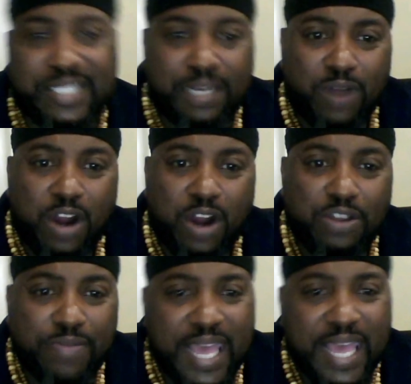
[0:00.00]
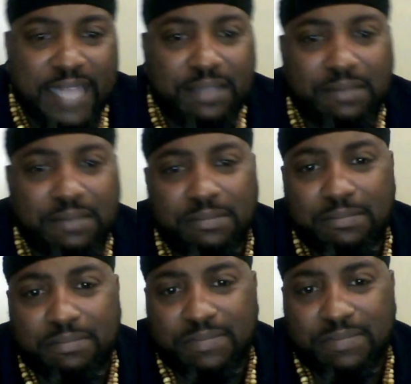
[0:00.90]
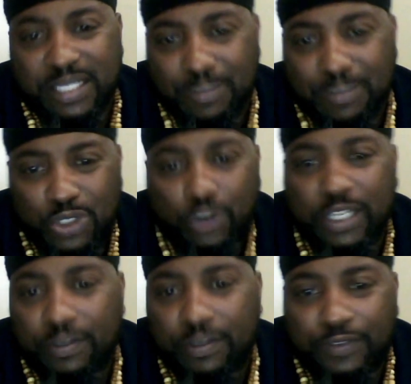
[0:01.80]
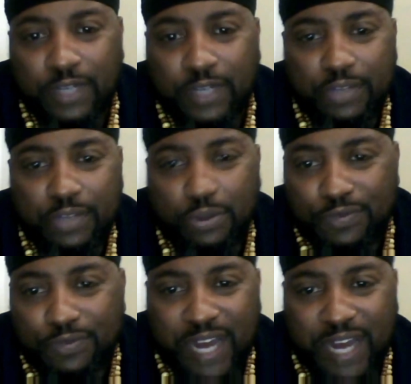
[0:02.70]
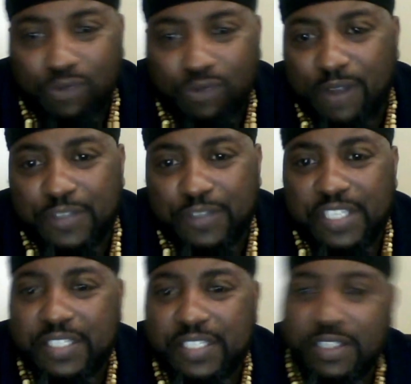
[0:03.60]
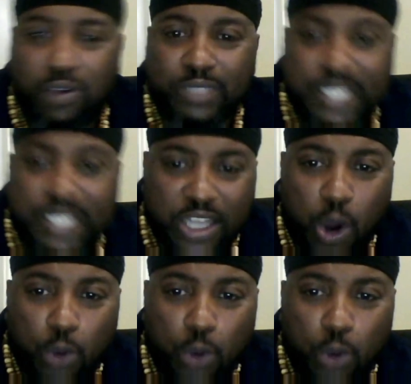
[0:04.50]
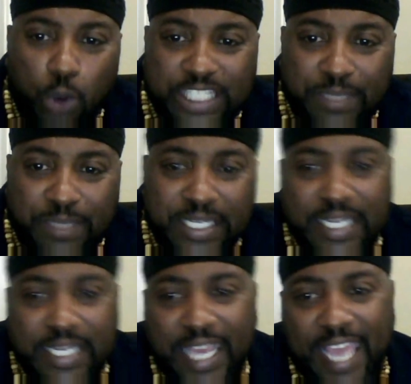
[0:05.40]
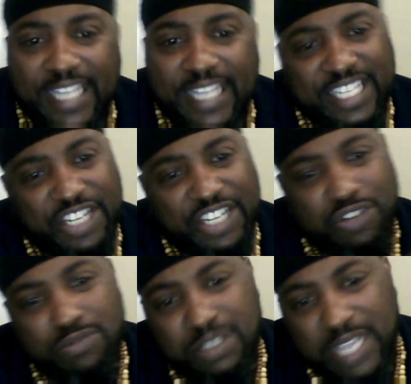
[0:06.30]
Well, some argue that the majority of those violent references is only in the Old Testament, and in the New